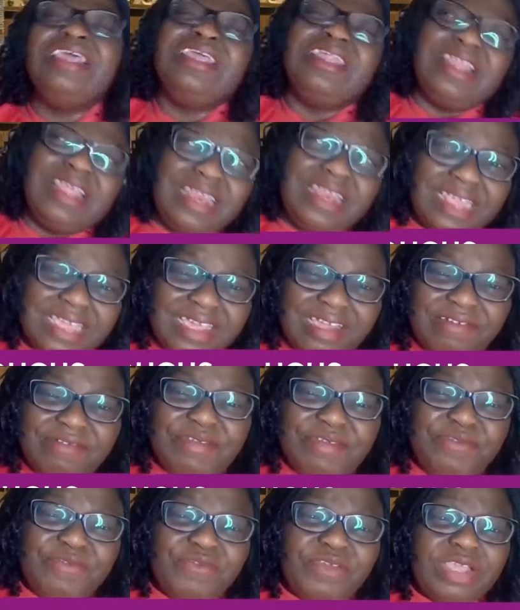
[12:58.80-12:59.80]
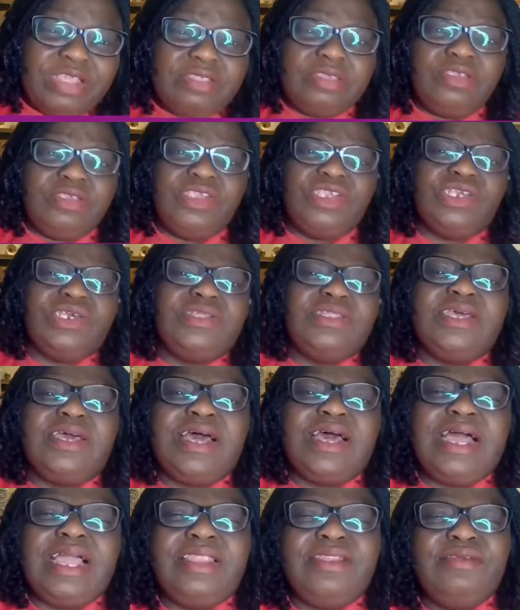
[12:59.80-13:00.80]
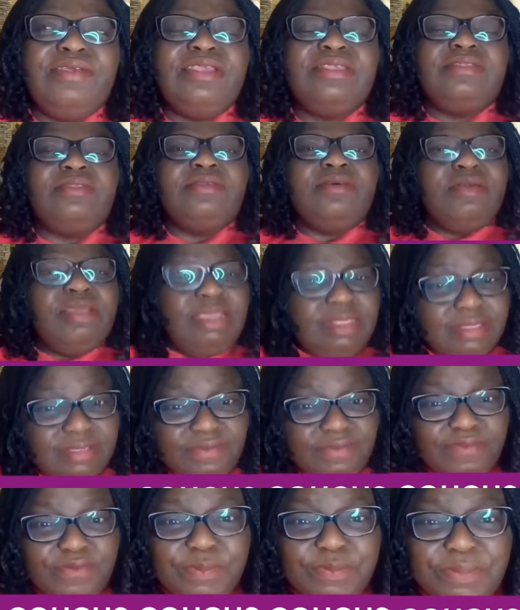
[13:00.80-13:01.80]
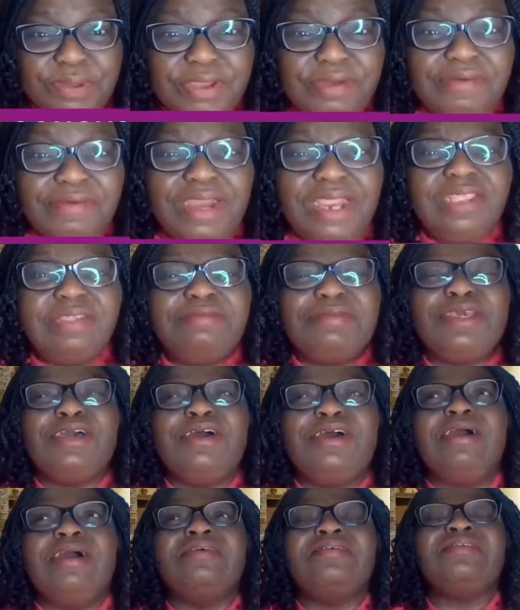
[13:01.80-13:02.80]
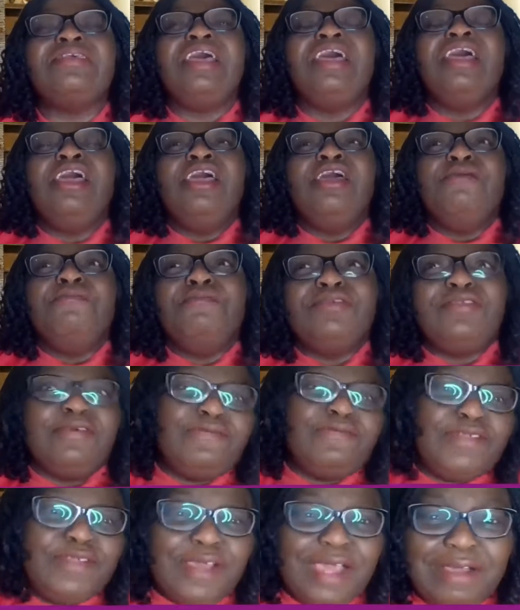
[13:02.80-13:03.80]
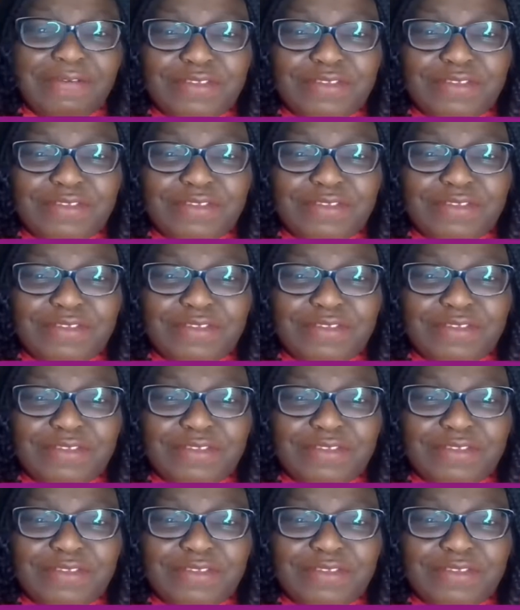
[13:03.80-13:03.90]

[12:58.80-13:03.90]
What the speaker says: then they can reinfect each other. I know it's not easy for parents, because most of you have